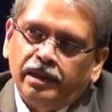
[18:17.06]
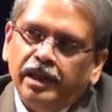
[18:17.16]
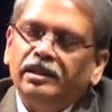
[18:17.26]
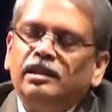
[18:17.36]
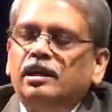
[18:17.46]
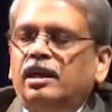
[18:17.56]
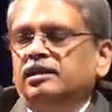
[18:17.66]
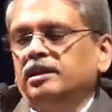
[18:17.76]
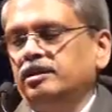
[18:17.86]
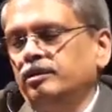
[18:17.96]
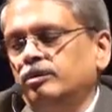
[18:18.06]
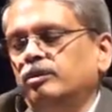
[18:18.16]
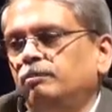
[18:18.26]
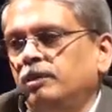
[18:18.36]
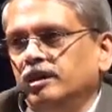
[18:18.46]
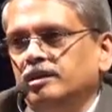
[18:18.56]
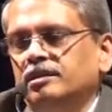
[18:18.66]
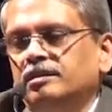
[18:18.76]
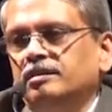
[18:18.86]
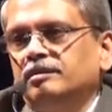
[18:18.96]
take the class at your own
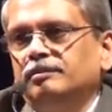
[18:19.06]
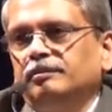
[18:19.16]
pace,